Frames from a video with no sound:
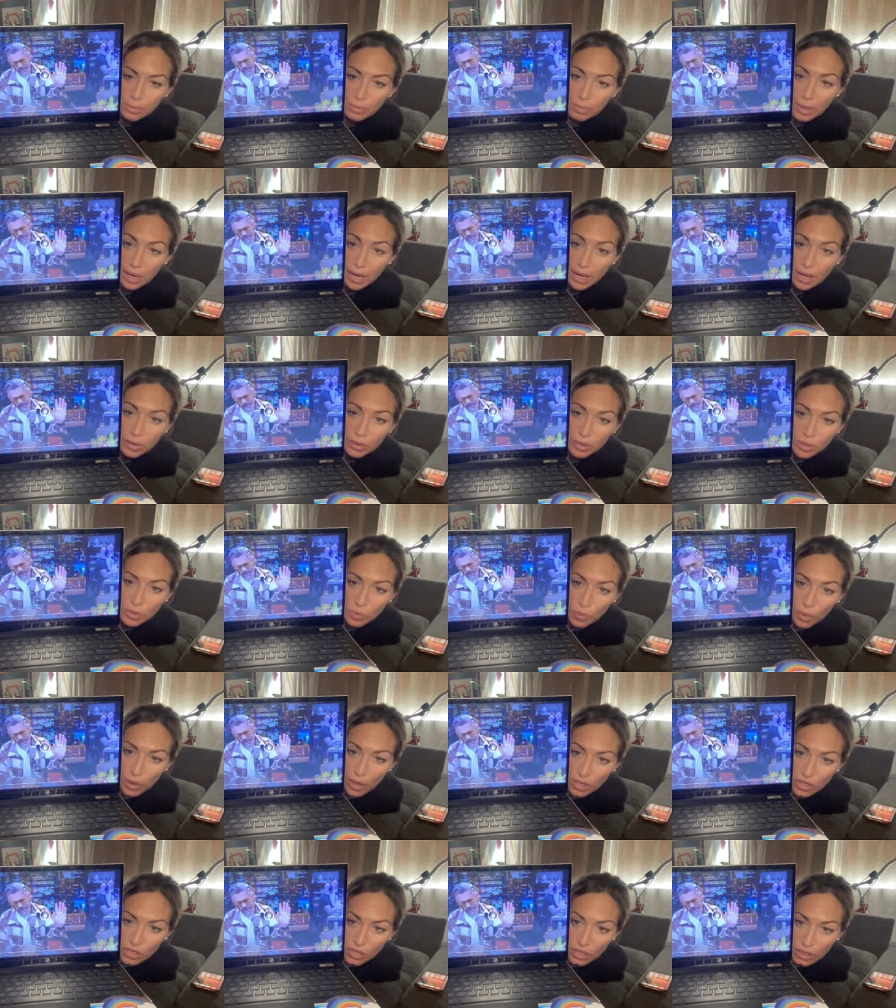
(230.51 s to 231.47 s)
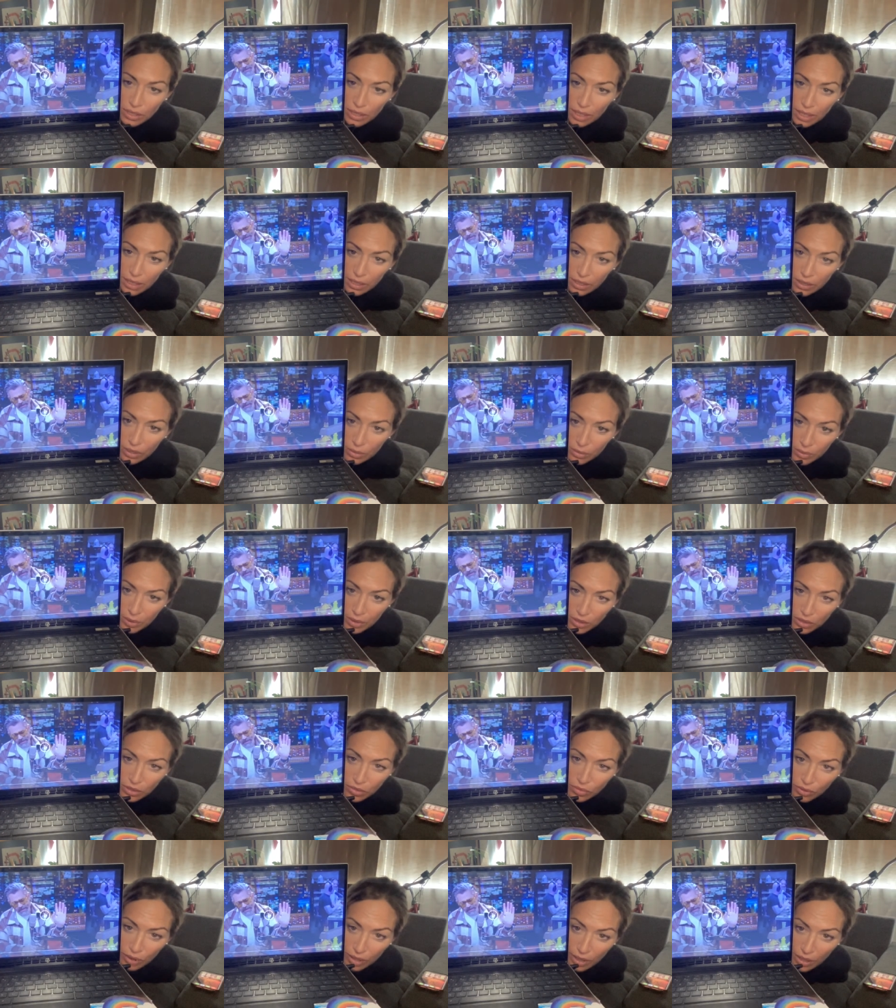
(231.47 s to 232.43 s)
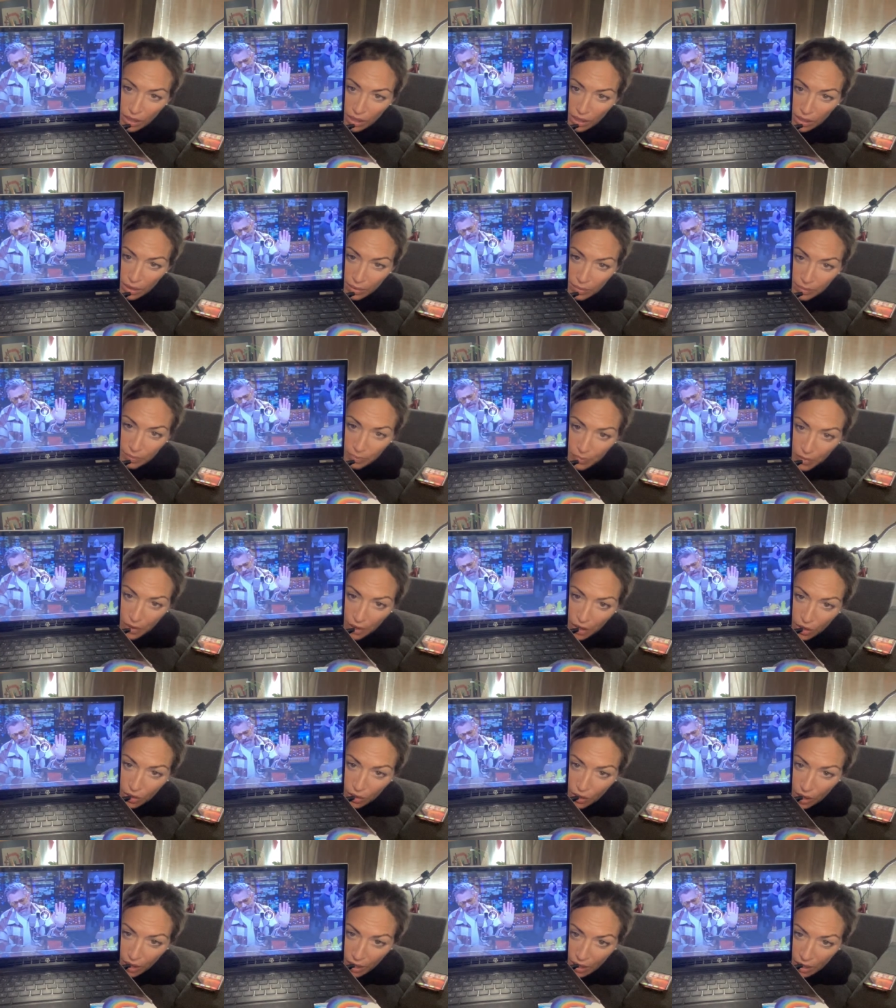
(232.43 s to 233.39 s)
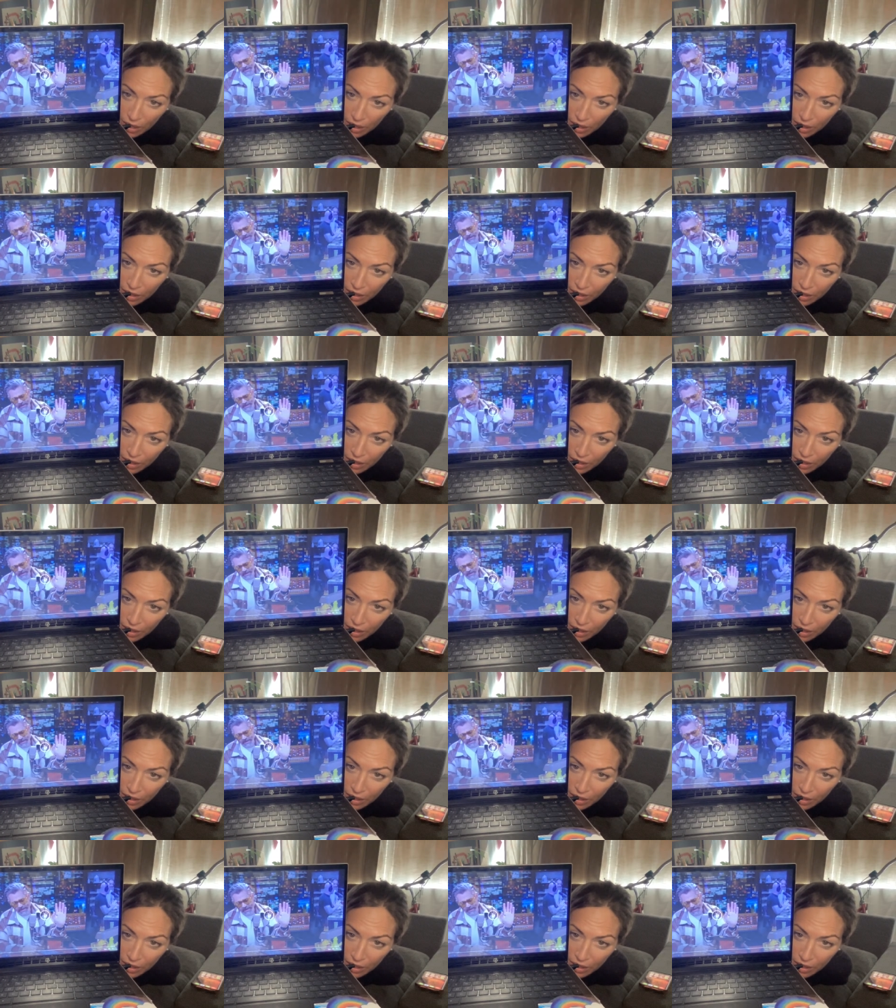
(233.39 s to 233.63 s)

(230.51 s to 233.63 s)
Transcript: But I always watch it later when it's ready. Okay.